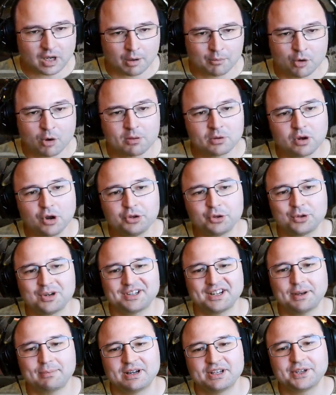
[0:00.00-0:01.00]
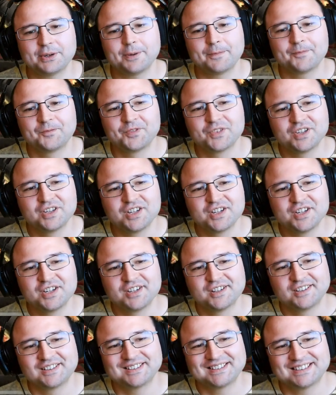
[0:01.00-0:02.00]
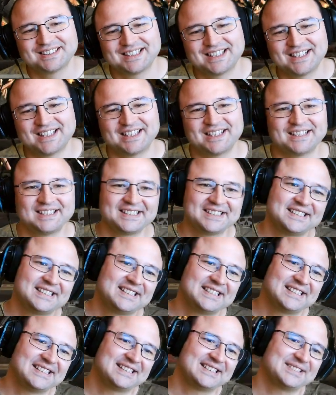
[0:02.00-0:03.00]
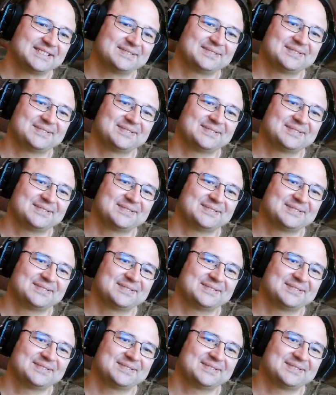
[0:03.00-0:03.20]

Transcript: Probably going to do another battle. Uh...